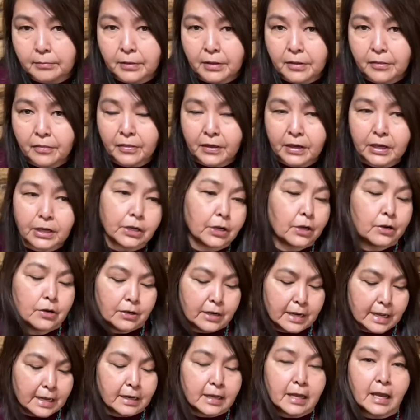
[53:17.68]
thicker
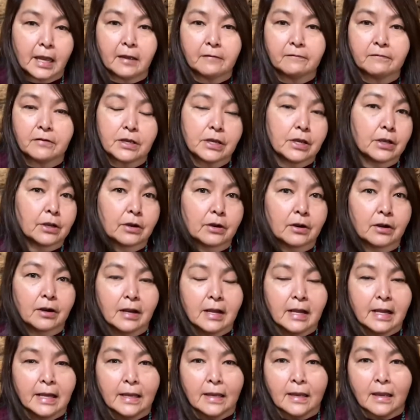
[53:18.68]
and heavier.
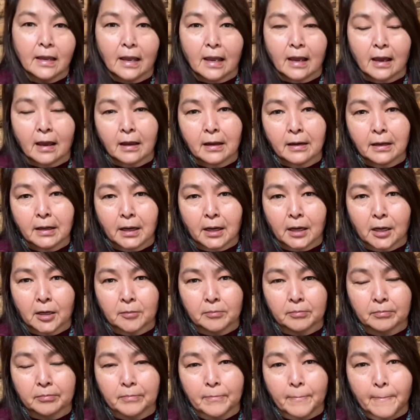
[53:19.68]
And
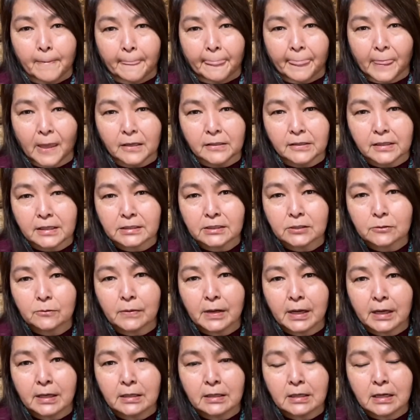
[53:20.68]
this
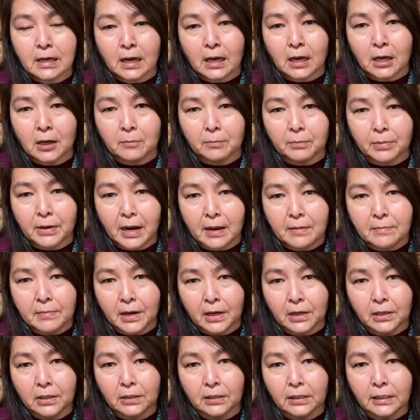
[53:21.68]
one
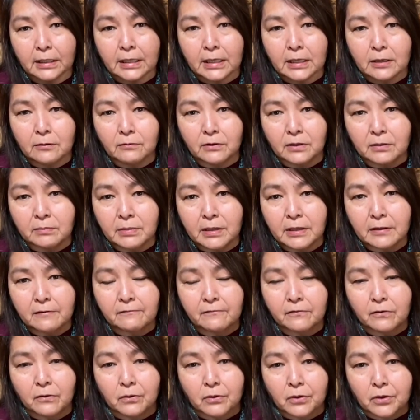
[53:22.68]
primarily would be
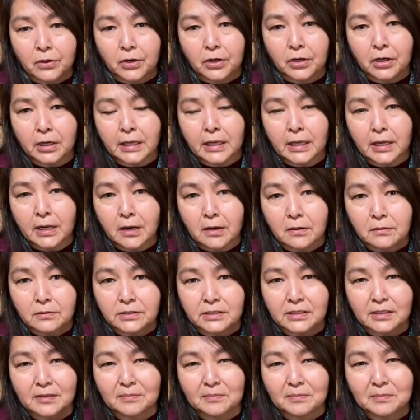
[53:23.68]
for, you know,
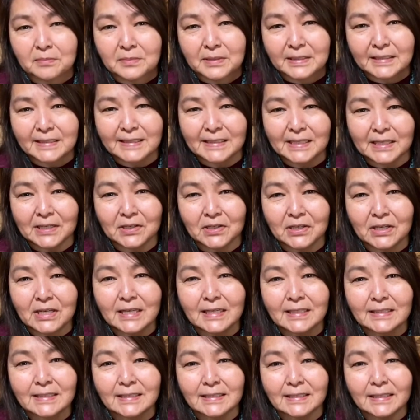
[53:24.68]
some
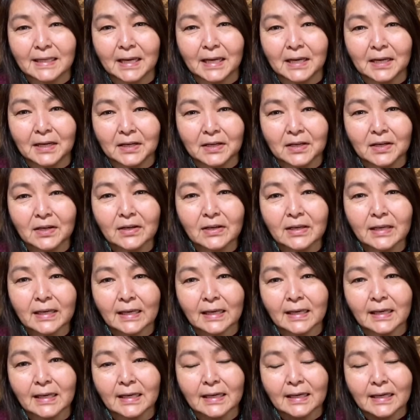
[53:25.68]
serious
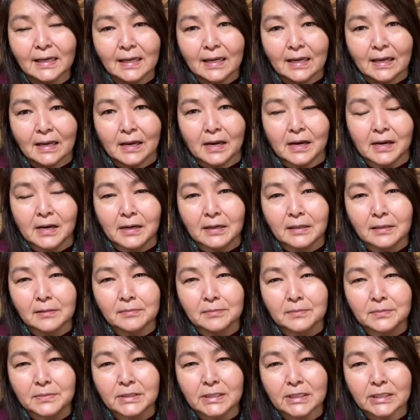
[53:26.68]
cooking,
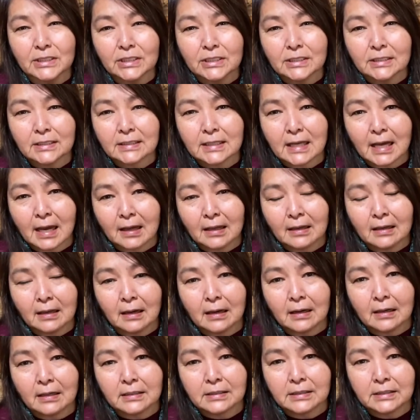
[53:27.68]
such as at
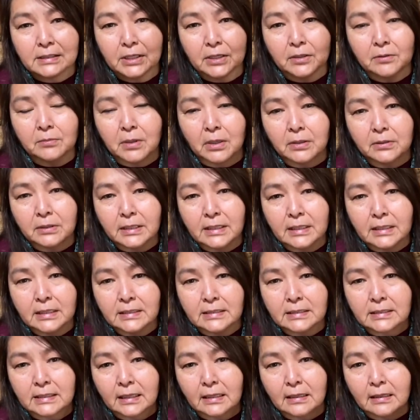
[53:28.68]

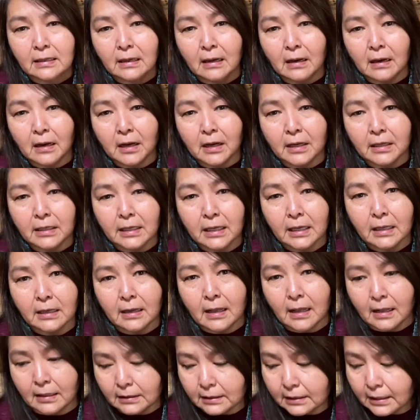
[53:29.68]
ceremonies and
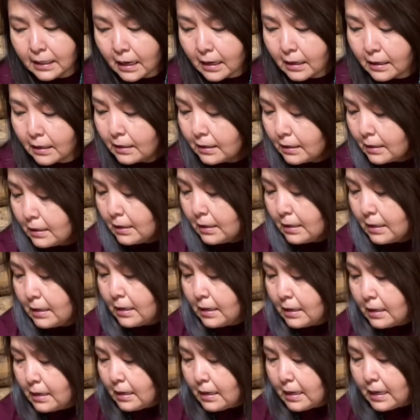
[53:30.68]
kenalda.
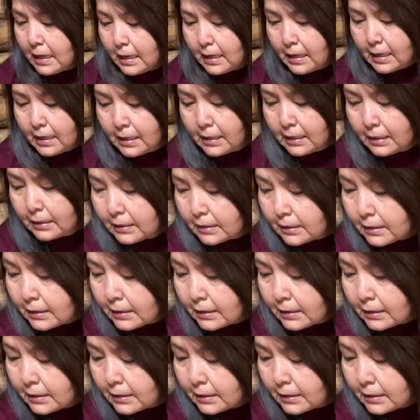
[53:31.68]
And